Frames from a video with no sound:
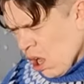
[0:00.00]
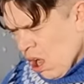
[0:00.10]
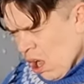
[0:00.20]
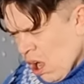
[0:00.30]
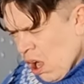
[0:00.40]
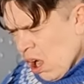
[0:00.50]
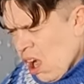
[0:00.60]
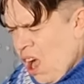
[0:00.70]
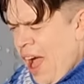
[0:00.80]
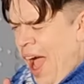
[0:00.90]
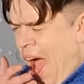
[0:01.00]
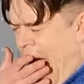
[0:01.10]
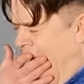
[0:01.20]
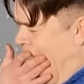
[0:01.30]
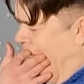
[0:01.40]
read
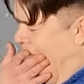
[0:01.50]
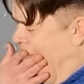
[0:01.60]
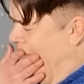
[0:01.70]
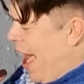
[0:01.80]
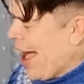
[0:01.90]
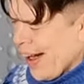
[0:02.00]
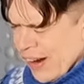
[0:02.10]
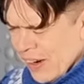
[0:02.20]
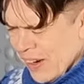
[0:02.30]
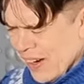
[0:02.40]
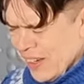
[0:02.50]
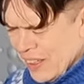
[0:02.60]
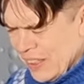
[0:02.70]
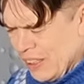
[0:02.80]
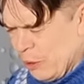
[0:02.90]
crime books
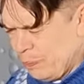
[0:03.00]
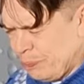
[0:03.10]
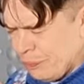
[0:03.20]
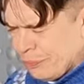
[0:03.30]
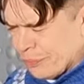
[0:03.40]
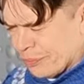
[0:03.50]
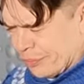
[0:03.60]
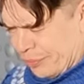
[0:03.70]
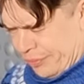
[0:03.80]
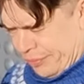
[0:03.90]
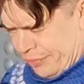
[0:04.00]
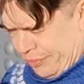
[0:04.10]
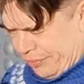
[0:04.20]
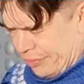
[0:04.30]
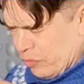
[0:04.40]
or watch crime
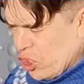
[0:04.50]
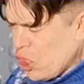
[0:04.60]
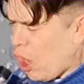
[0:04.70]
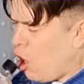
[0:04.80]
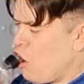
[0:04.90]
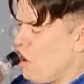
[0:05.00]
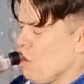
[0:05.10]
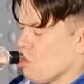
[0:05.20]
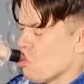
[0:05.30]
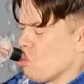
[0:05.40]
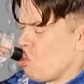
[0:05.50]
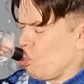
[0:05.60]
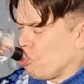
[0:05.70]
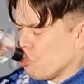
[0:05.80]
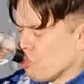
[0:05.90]
TV shows. And
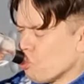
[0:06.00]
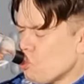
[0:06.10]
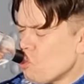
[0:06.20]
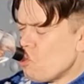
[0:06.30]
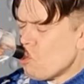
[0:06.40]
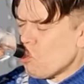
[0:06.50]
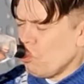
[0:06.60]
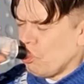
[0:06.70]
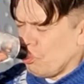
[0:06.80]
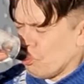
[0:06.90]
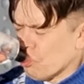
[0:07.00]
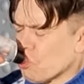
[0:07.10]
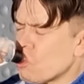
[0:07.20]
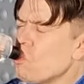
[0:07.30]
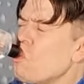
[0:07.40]
it has to be linear
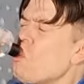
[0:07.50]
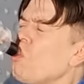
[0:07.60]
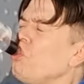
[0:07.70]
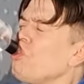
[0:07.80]
TV shows.